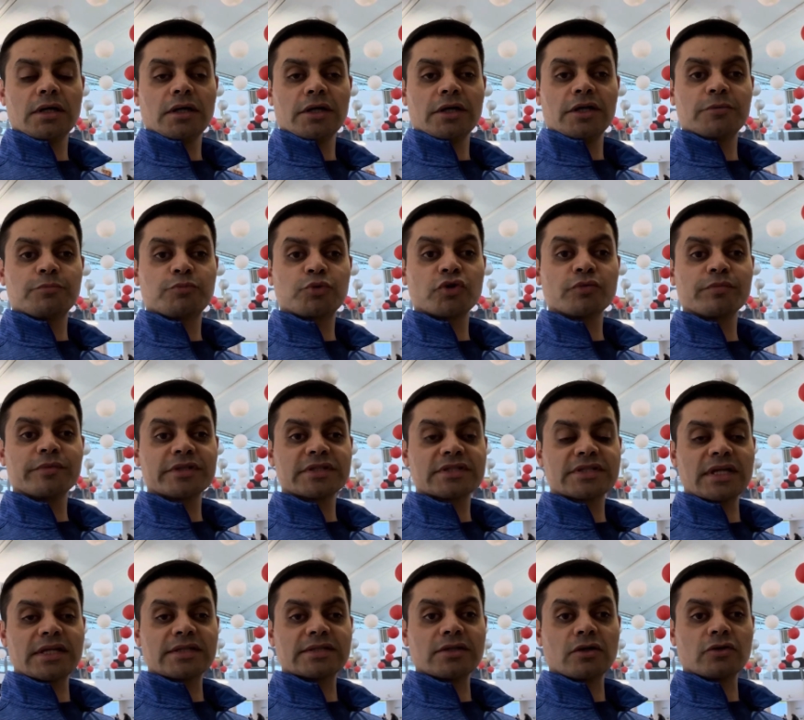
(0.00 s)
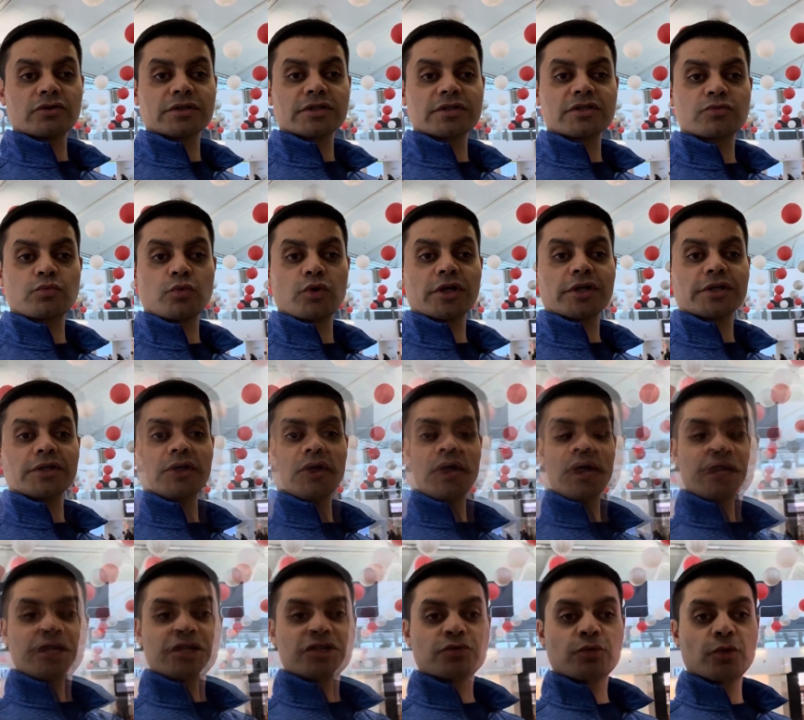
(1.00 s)
improvements that Delta is working
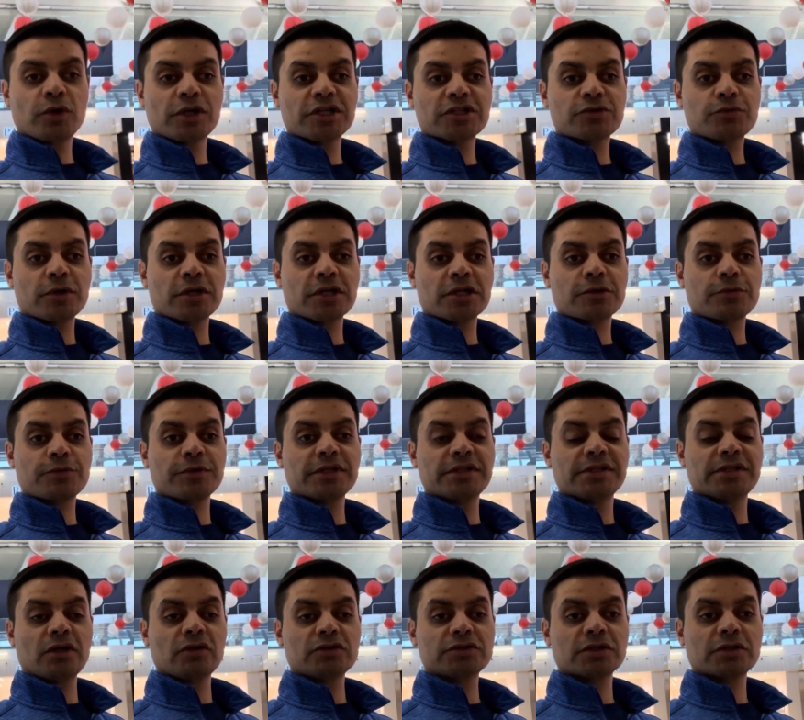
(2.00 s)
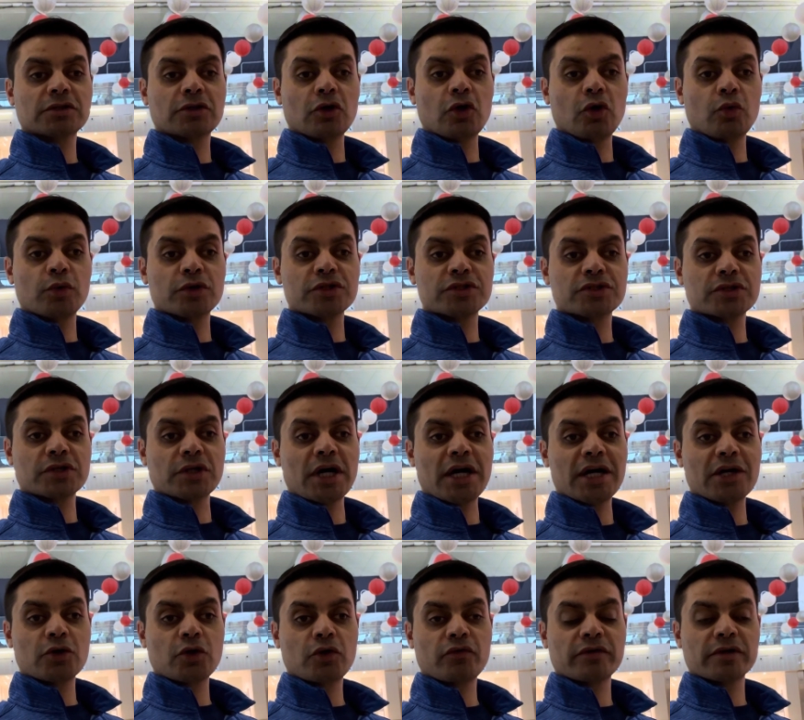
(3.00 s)
on. In 2023, Delta goal was to
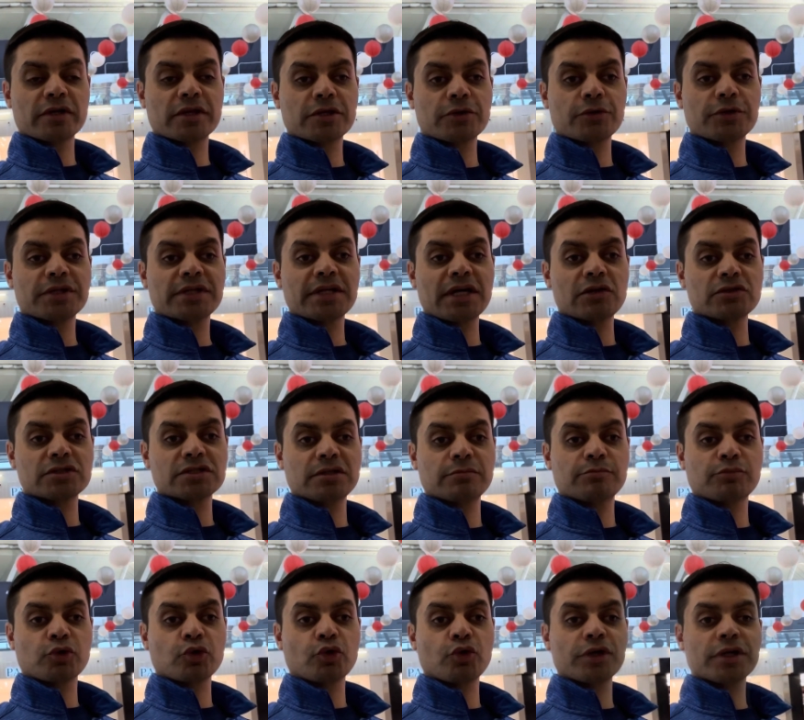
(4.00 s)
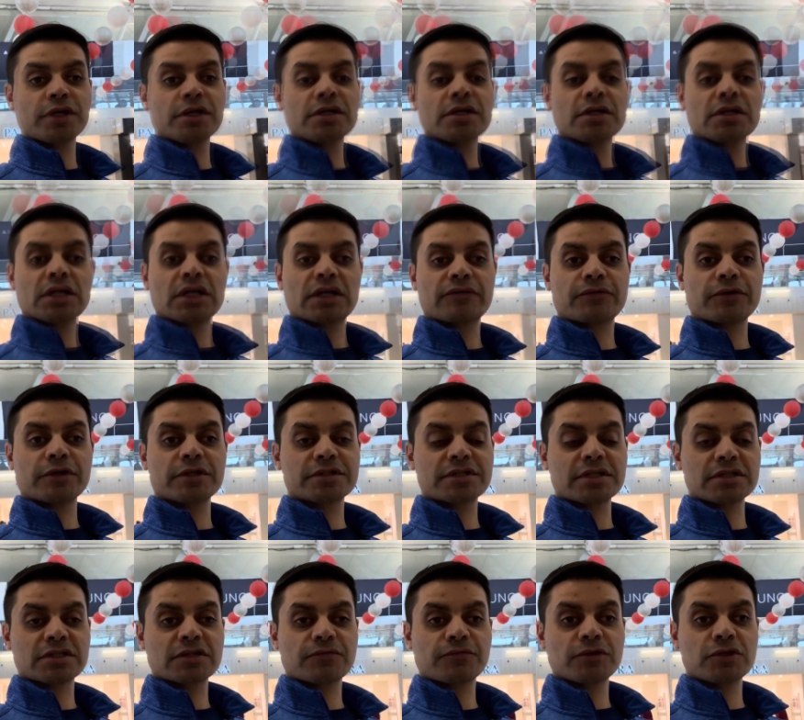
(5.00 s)
hire over 30,000 employees. Like for
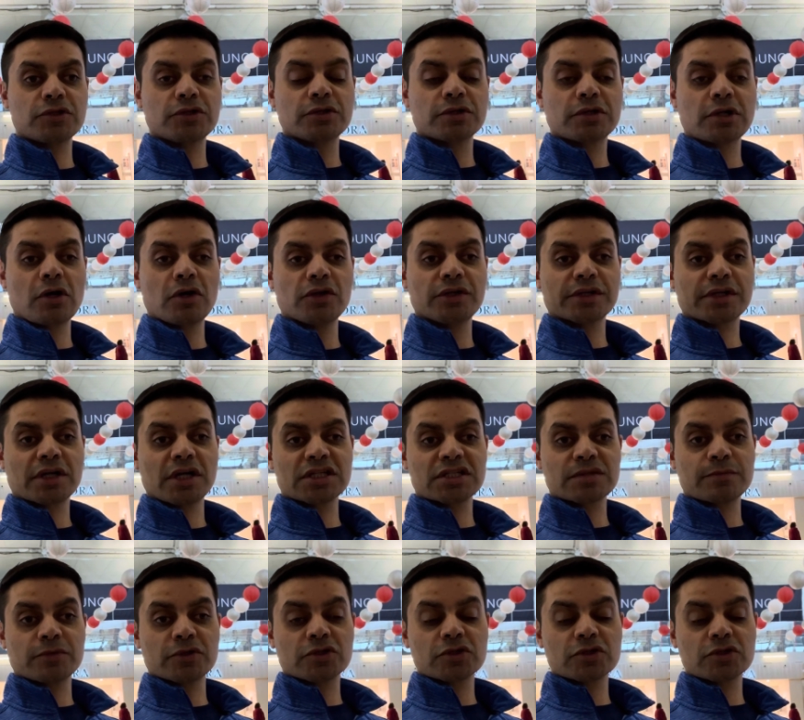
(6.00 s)
instance, if you do call their customer